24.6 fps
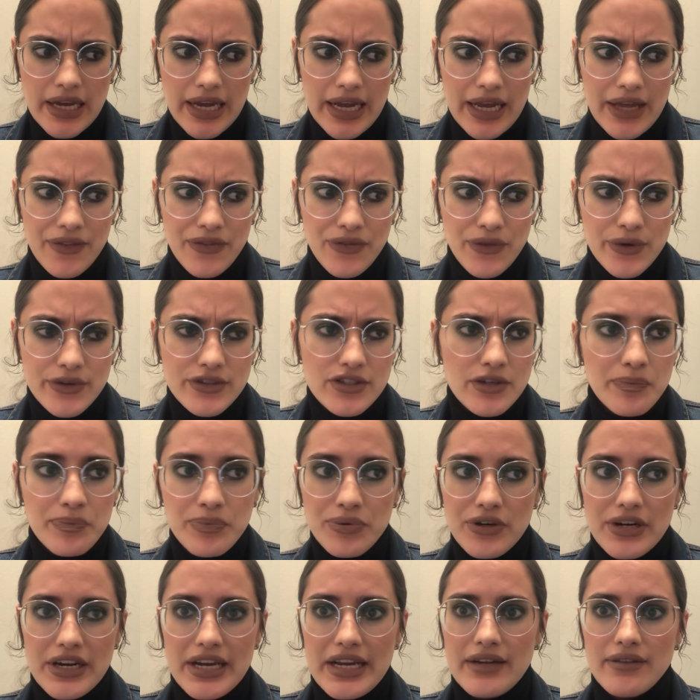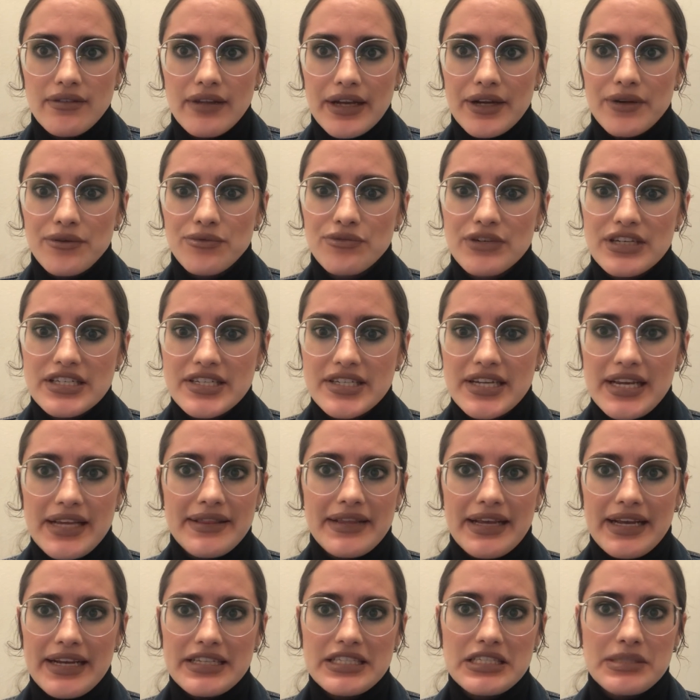and those are pretty risky
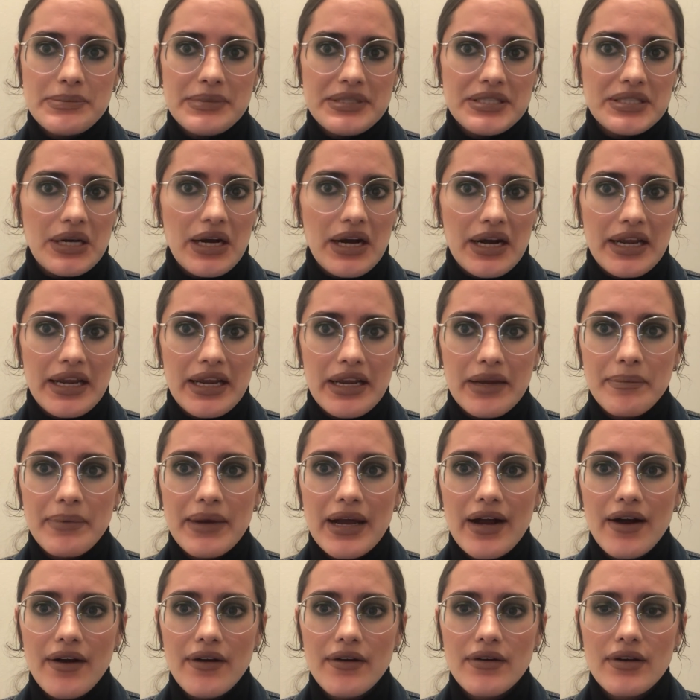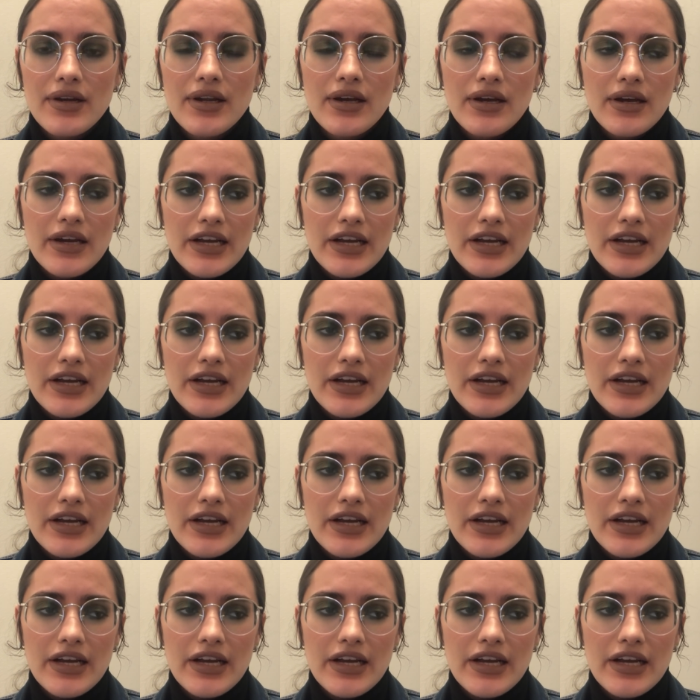things to be talking about,